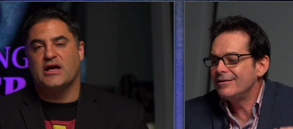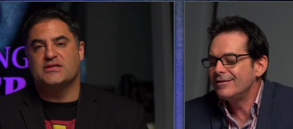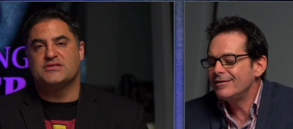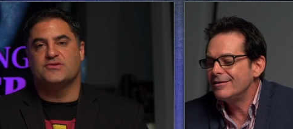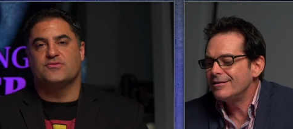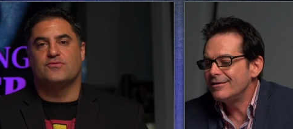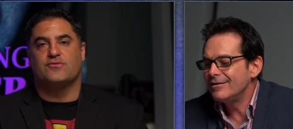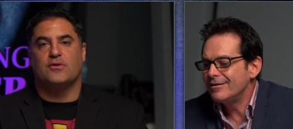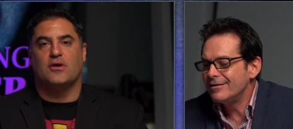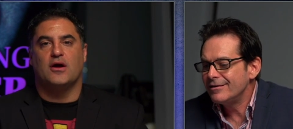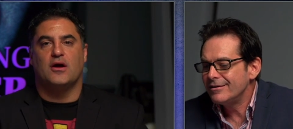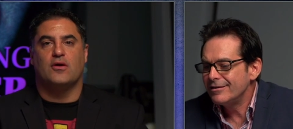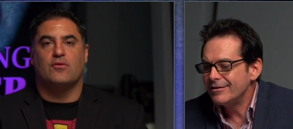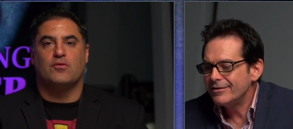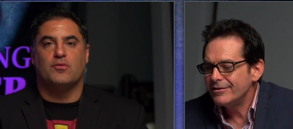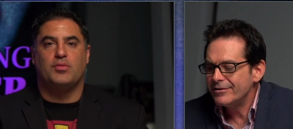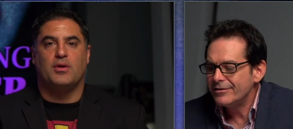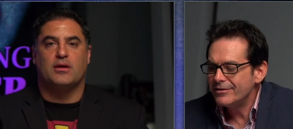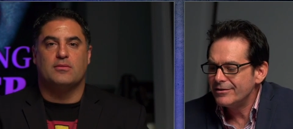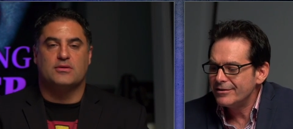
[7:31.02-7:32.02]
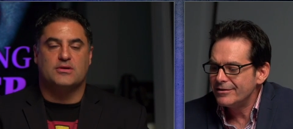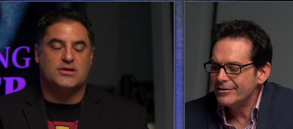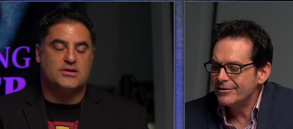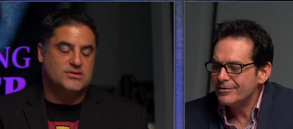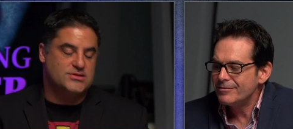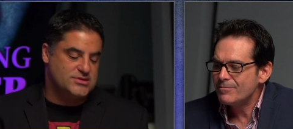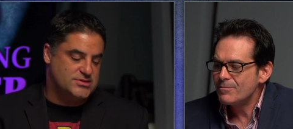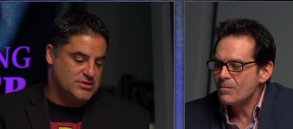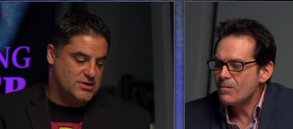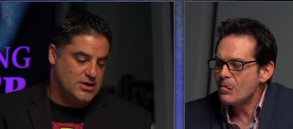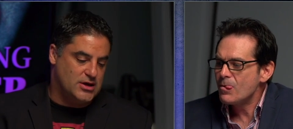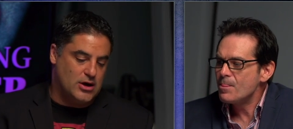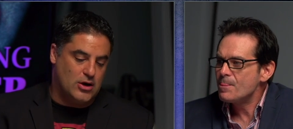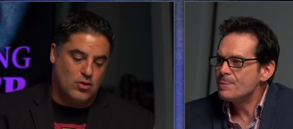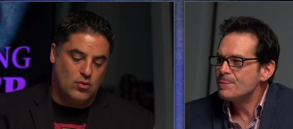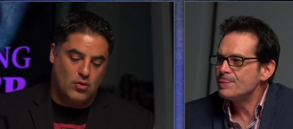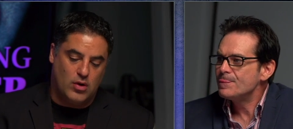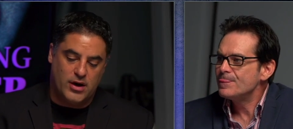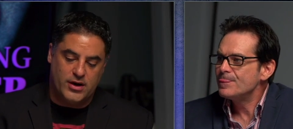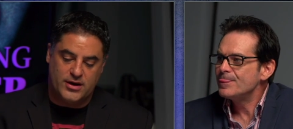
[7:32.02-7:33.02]
Speaker 1: kinds of uh, Republicans. Uh,
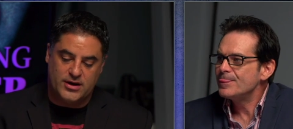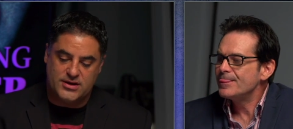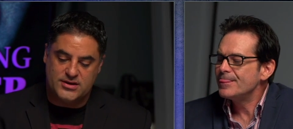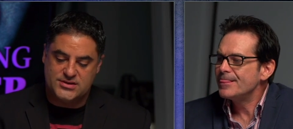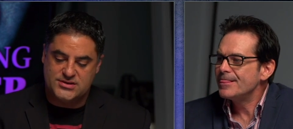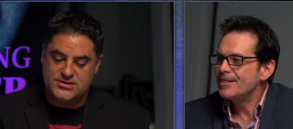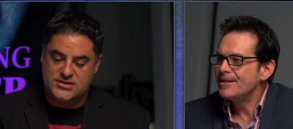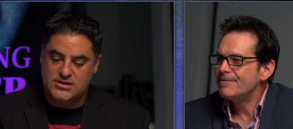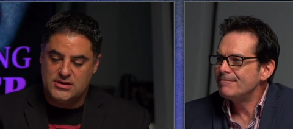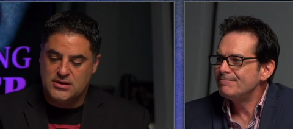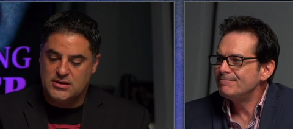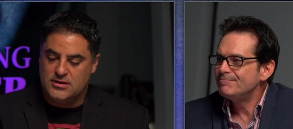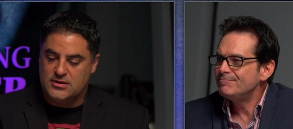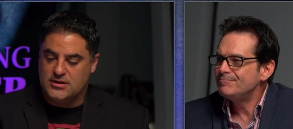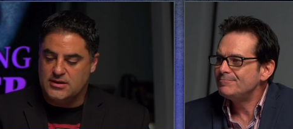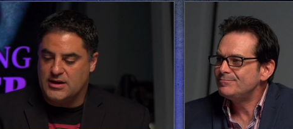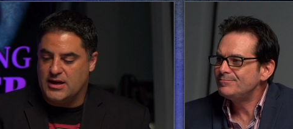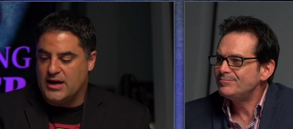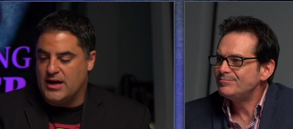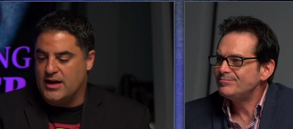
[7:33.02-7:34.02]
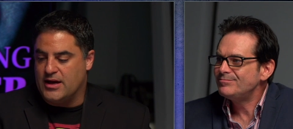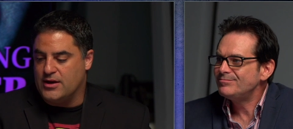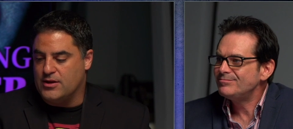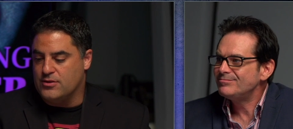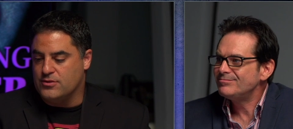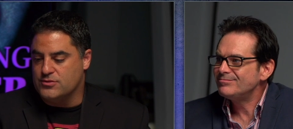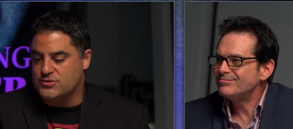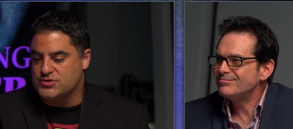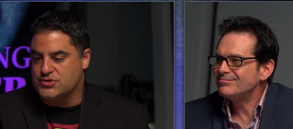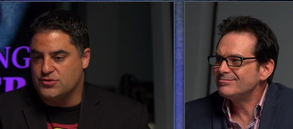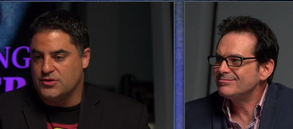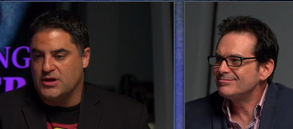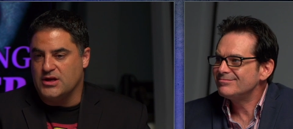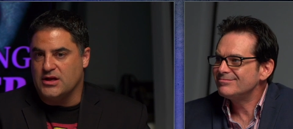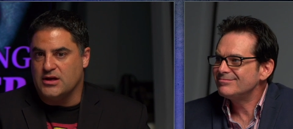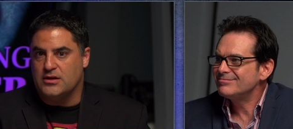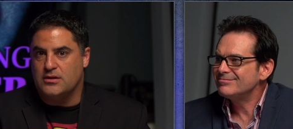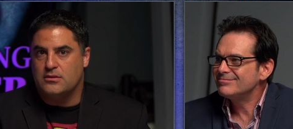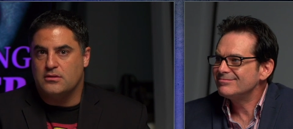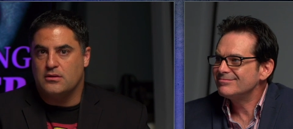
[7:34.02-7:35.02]
one is the guy who's
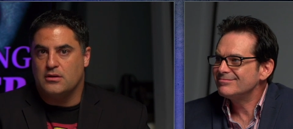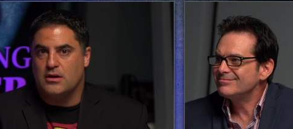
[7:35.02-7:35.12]
greedy